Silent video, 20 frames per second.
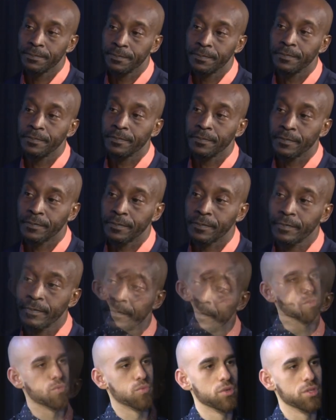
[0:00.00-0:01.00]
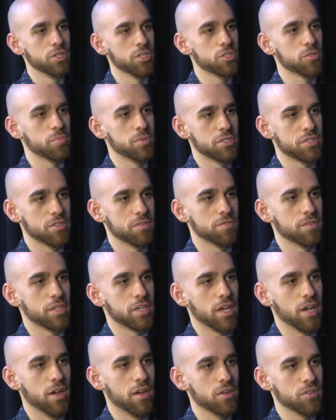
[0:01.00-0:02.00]
Yeah, I mean, that's a really specific
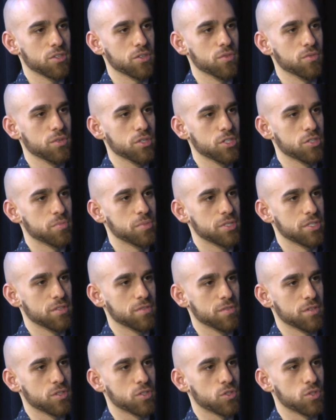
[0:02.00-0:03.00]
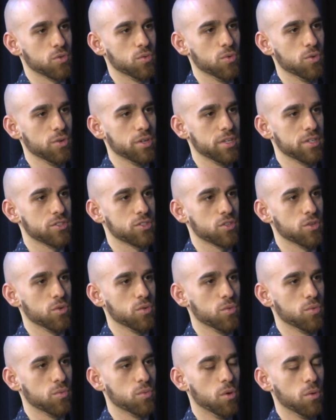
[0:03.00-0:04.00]
character, a really specific story.
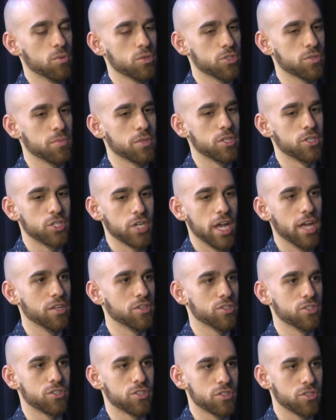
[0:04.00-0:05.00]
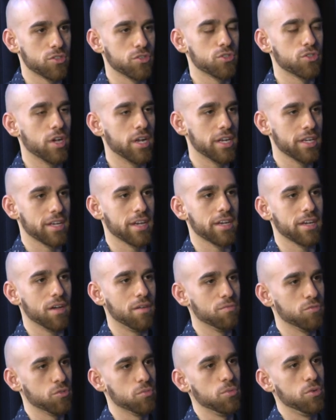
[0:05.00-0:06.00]
So what were some of the challenges as you're trying to get
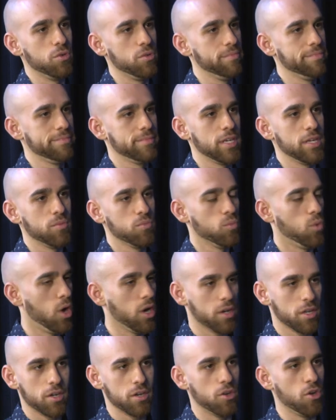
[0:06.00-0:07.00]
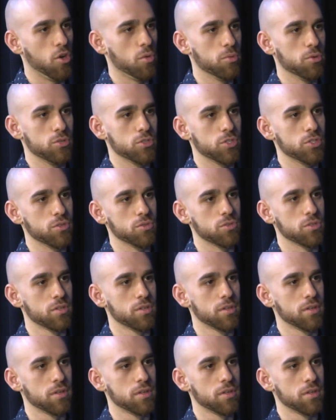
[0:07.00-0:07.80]
comfortable in walking in Herbert's shoes?